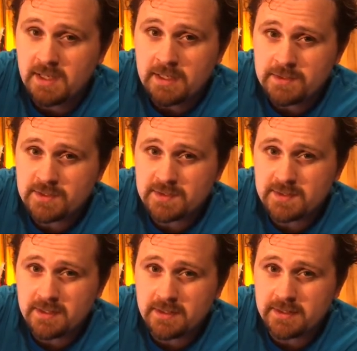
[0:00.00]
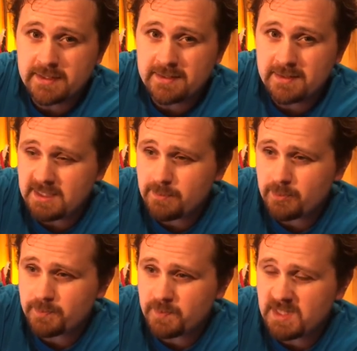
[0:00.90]
Just uh, keep
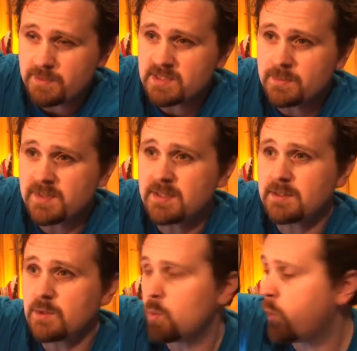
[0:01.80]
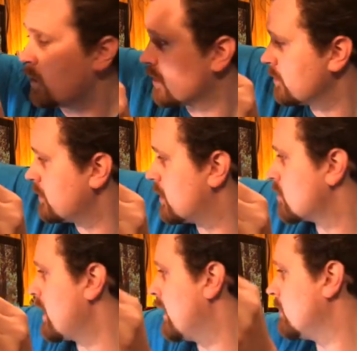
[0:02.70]
keep something a little warm
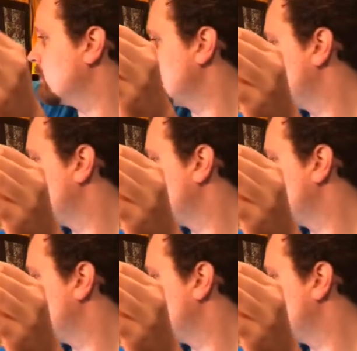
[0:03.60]
around